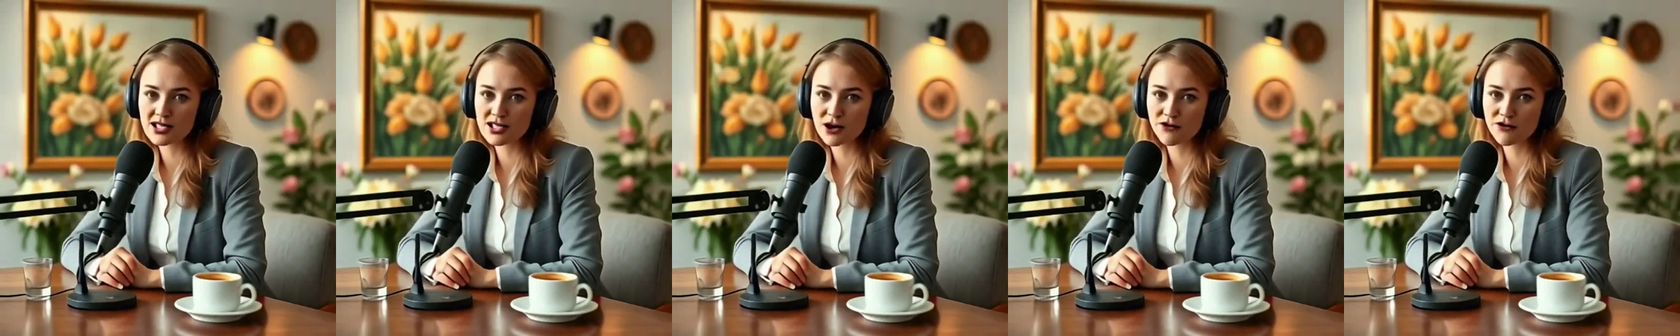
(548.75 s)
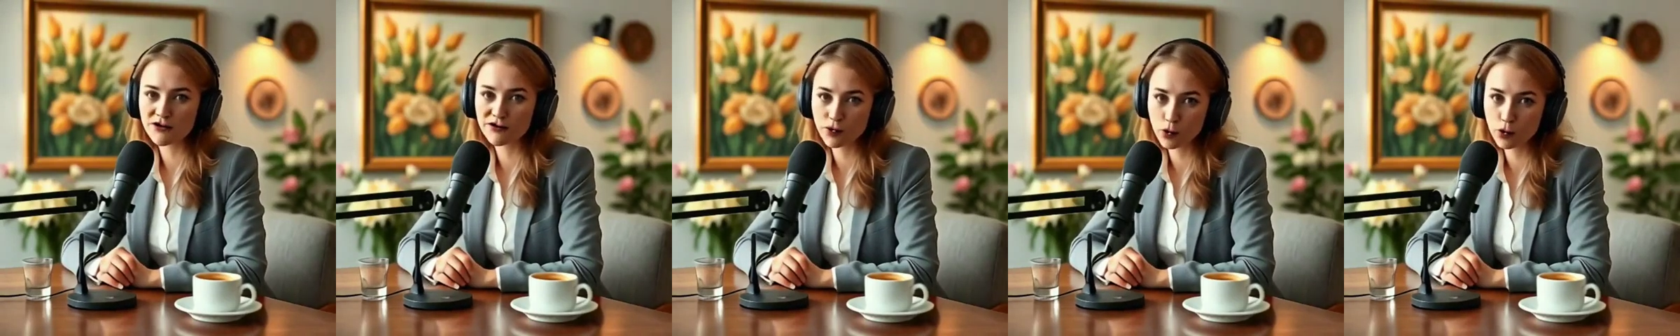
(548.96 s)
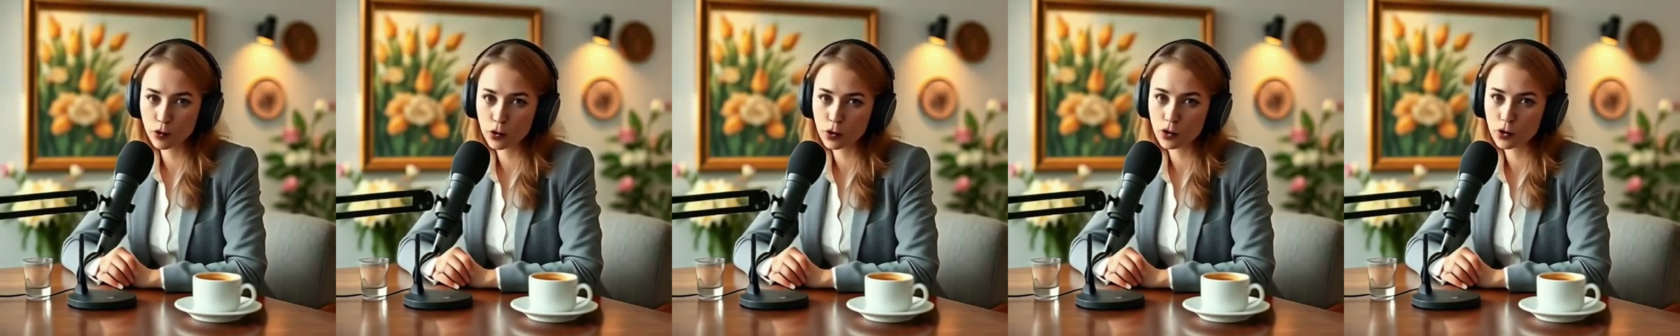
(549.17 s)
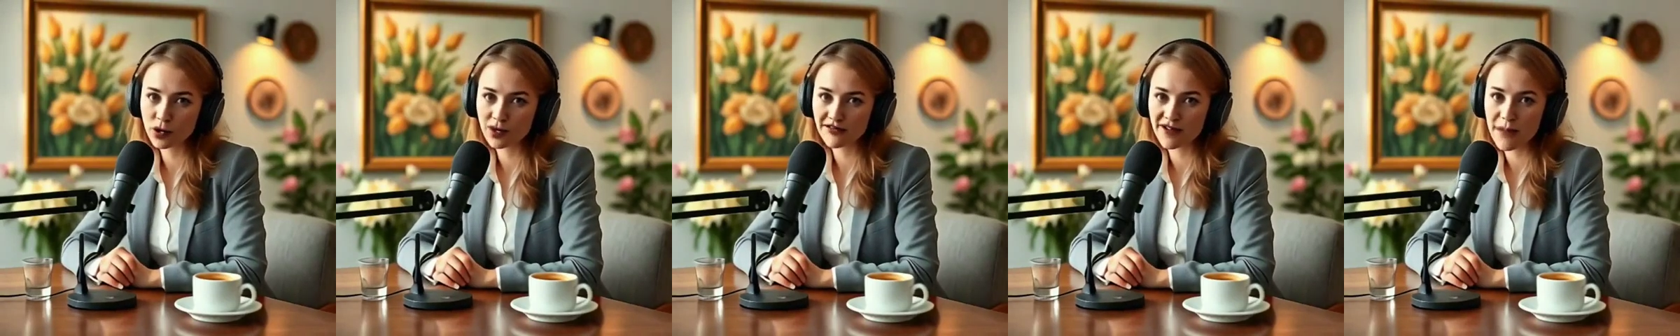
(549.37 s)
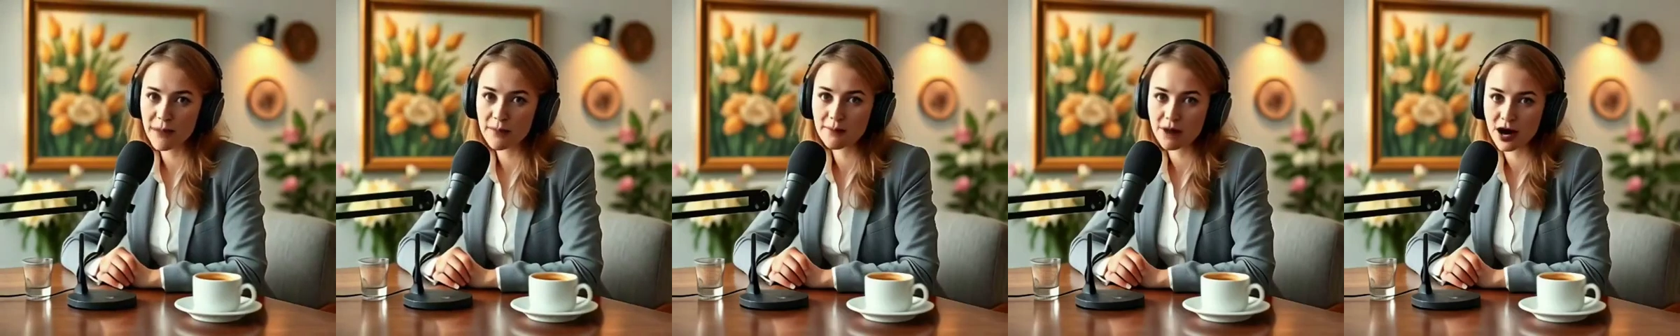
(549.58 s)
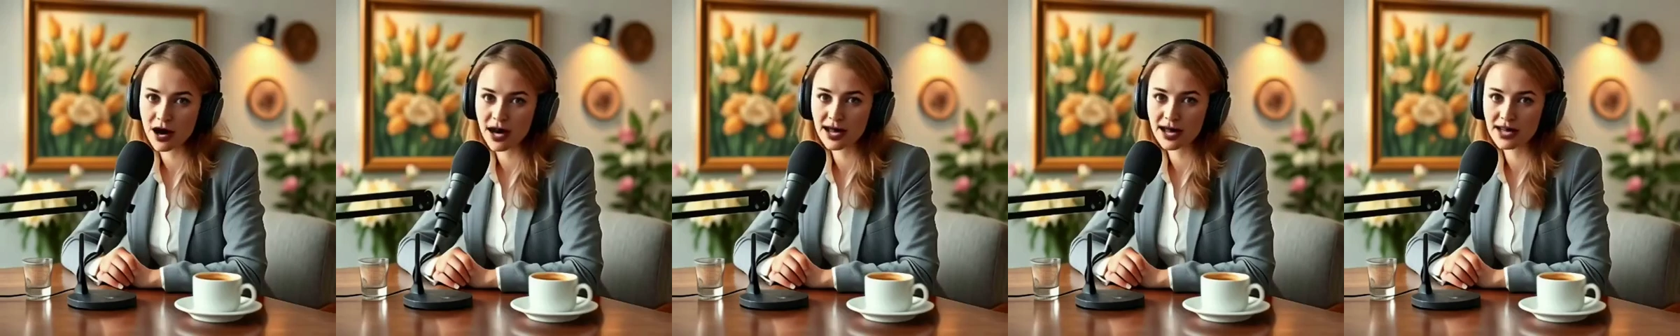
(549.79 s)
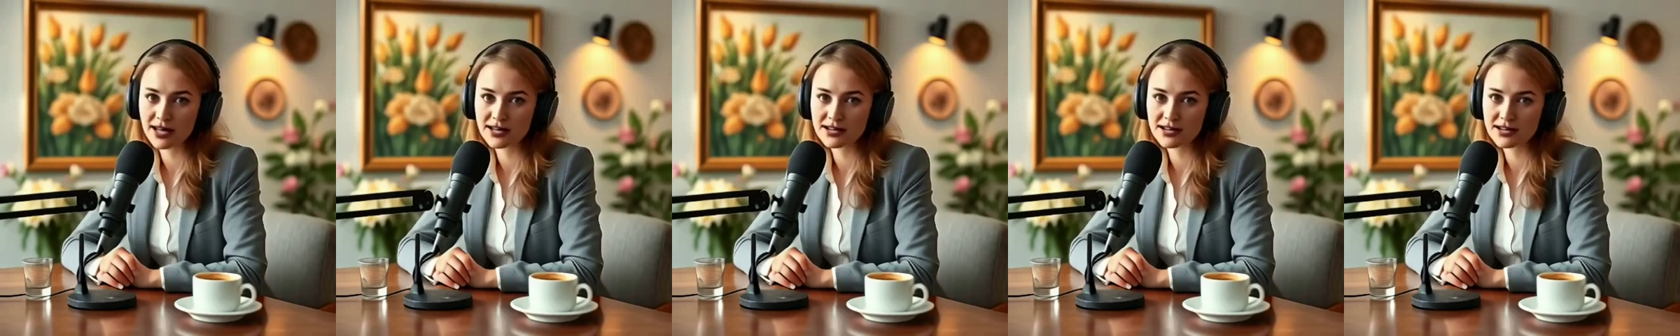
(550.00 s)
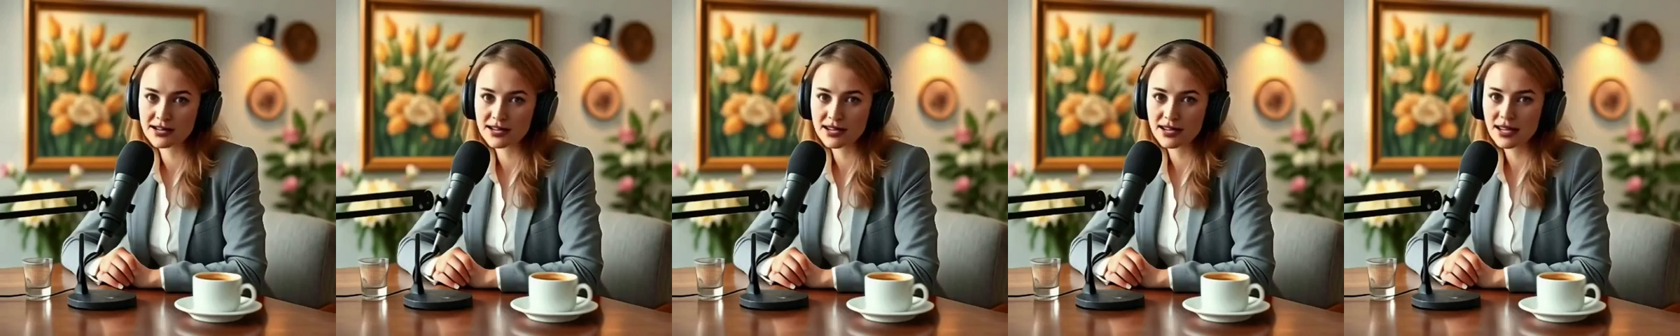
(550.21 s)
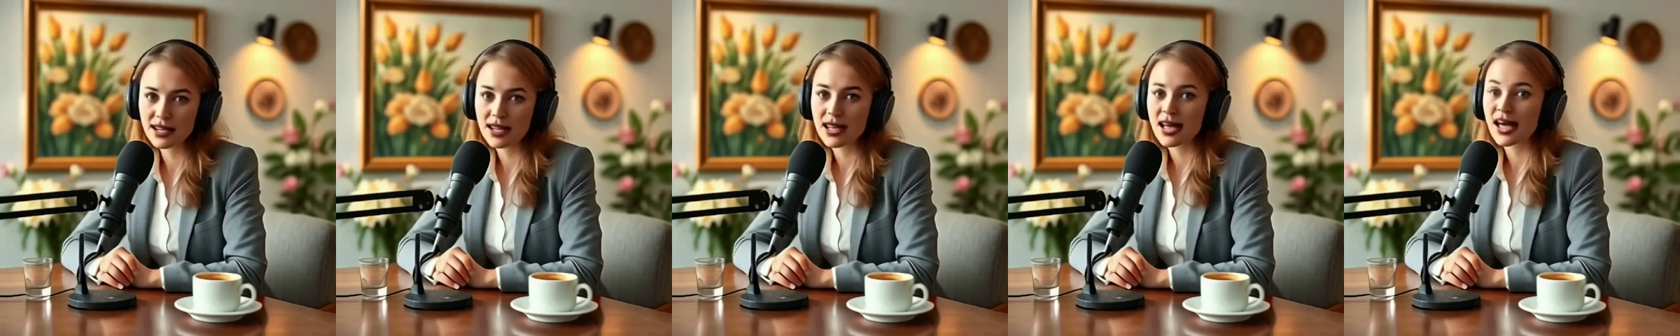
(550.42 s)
and fall of empires